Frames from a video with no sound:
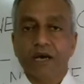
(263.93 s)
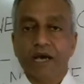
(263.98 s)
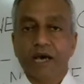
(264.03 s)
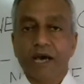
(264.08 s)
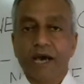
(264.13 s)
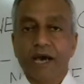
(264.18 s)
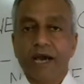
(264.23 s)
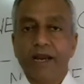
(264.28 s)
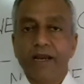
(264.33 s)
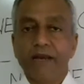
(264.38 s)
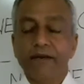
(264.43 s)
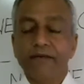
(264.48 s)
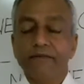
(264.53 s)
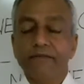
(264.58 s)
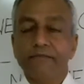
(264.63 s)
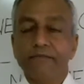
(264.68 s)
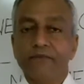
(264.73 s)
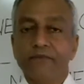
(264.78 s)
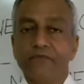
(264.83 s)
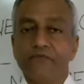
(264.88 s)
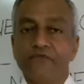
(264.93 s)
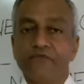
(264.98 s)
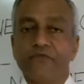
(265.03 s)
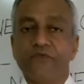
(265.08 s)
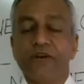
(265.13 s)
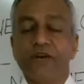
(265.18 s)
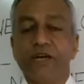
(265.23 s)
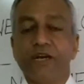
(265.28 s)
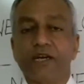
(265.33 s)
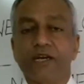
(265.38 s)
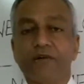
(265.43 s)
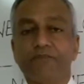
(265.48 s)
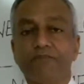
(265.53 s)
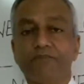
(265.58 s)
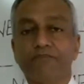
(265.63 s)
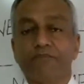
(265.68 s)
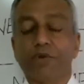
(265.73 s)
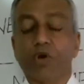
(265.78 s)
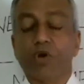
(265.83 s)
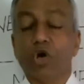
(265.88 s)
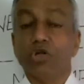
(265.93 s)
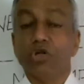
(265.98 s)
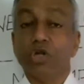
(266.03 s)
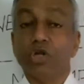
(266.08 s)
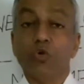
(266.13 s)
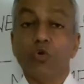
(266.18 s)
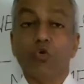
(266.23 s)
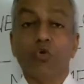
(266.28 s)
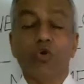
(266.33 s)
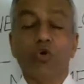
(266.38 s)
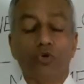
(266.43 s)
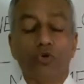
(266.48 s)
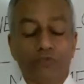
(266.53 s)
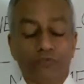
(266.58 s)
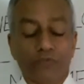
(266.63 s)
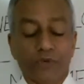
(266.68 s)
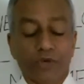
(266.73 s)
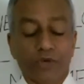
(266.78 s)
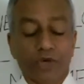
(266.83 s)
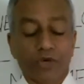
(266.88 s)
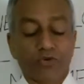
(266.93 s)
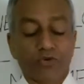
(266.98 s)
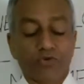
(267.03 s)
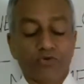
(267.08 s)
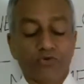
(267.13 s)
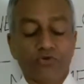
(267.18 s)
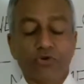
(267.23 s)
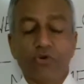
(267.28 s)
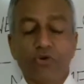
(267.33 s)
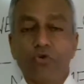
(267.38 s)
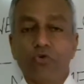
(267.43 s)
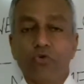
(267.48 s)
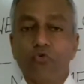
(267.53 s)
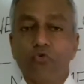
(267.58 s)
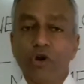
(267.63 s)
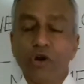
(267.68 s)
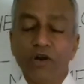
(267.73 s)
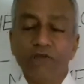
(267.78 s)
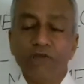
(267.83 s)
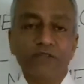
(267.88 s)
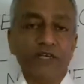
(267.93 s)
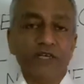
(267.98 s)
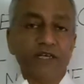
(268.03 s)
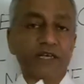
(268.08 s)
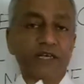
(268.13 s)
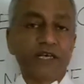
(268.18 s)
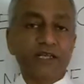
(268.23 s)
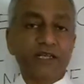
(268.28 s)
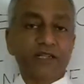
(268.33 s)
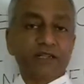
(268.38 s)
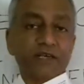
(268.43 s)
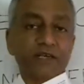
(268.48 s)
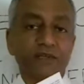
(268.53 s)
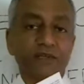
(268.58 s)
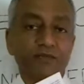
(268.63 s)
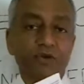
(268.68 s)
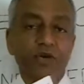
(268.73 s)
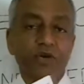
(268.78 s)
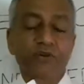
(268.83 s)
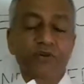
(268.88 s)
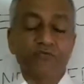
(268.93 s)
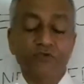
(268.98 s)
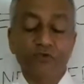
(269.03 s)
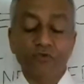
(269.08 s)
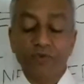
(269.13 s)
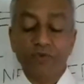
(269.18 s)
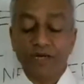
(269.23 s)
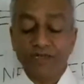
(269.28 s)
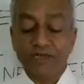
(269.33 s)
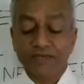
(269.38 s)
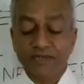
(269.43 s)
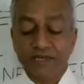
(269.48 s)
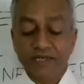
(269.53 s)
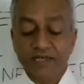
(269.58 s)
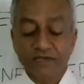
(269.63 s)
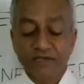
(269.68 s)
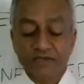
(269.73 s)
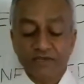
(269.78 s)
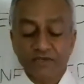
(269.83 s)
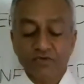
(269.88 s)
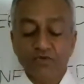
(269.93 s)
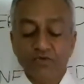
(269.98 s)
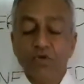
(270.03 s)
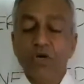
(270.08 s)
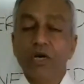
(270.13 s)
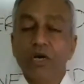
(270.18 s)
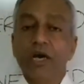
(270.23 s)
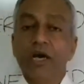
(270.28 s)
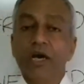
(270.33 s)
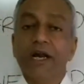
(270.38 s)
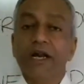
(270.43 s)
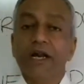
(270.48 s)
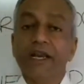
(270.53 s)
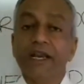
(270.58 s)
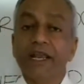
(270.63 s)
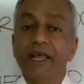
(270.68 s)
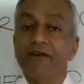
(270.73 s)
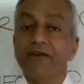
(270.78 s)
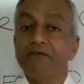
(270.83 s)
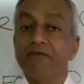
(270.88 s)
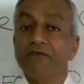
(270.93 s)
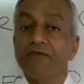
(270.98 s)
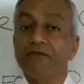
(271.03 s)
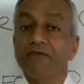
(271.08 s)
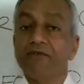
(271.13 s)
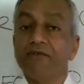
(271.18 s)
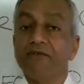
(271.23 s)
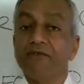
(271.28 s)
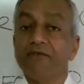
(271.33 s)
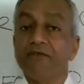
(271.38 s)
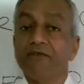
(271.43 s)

and fill it up on their own. So one of the key things about informed consent is to never